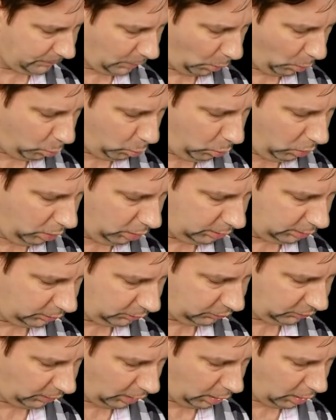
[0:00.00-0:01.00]

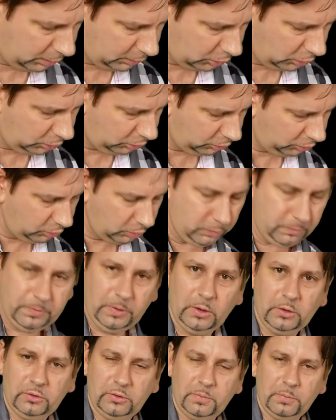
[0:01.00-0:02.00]
what I'm going to do
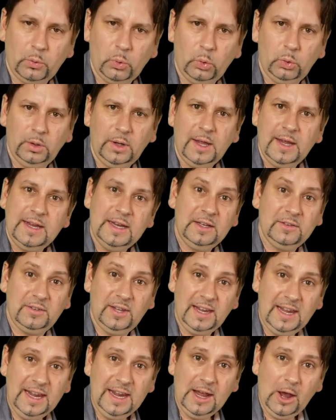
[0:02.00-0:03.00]
first of all is
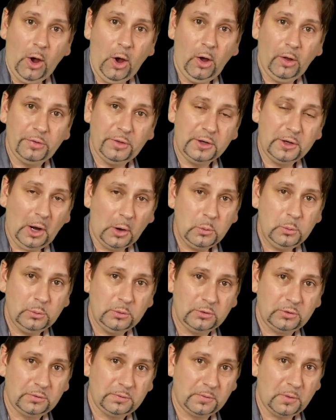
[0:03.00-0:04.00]
here are the
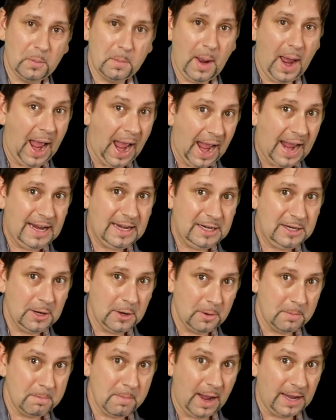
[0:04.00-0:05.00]
notes from A
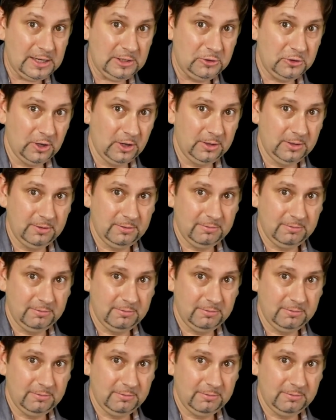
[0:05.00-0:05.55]
major.